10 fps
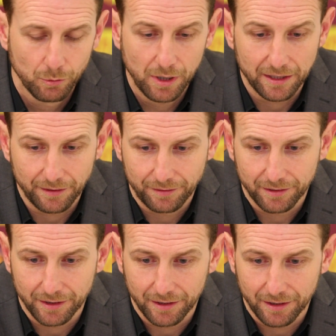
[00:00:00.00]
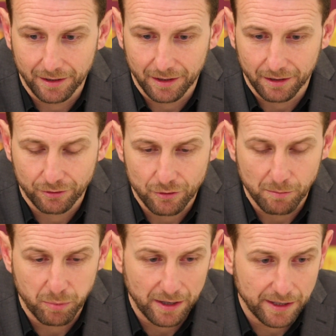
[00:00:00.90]
Well, he's a
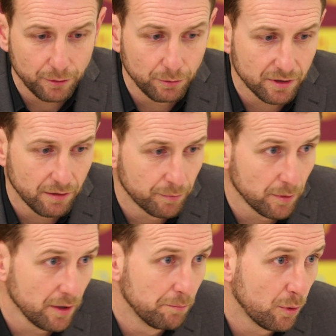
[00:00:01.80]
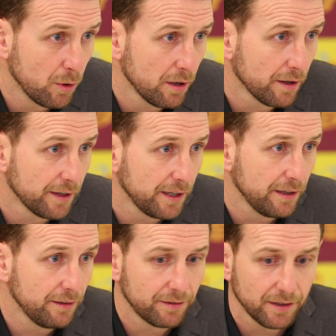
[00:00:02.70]
strong player who's comfortable on the ball.
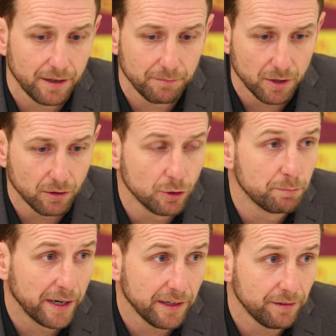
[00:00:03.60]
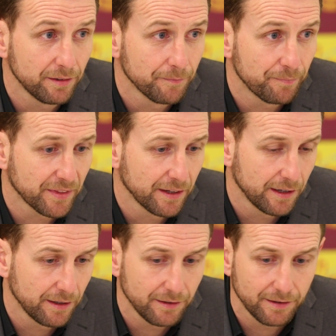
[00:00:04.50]
He's got good pace,
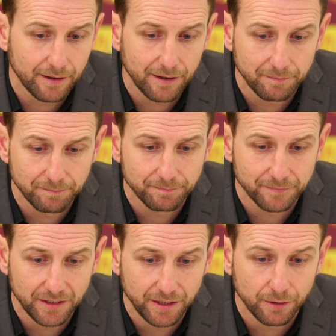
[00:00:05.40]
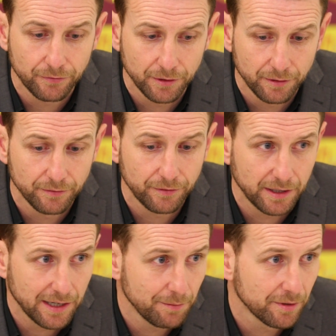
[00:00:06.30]
and for
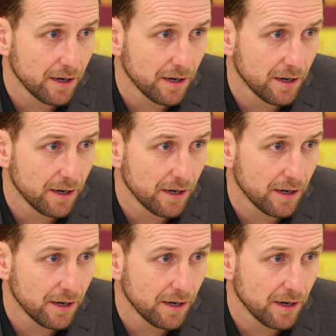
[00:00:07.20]
the games